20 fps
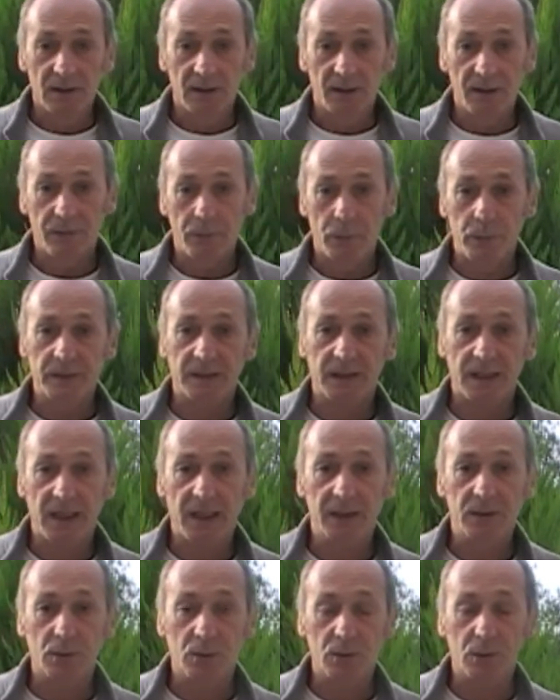if we
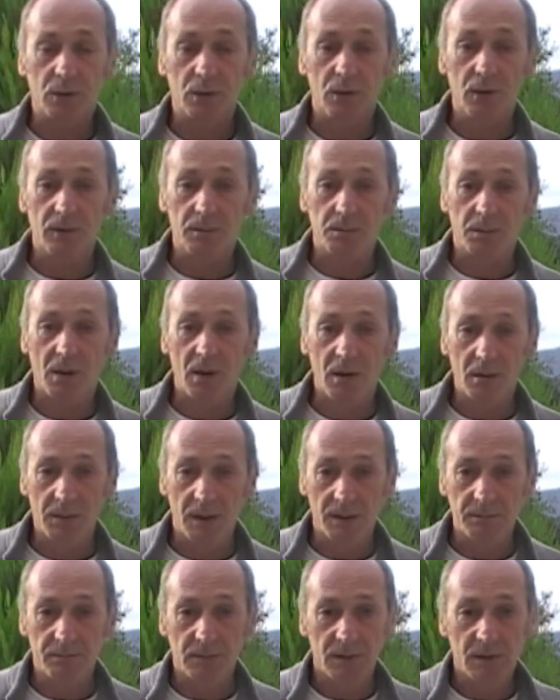try to solve
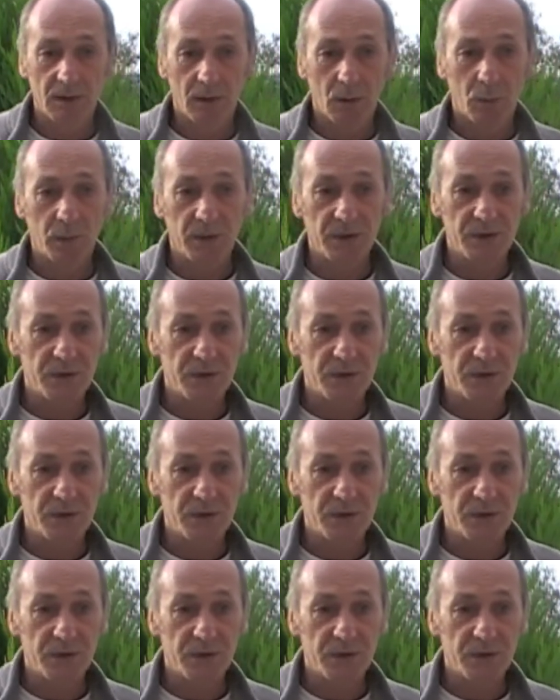problem, we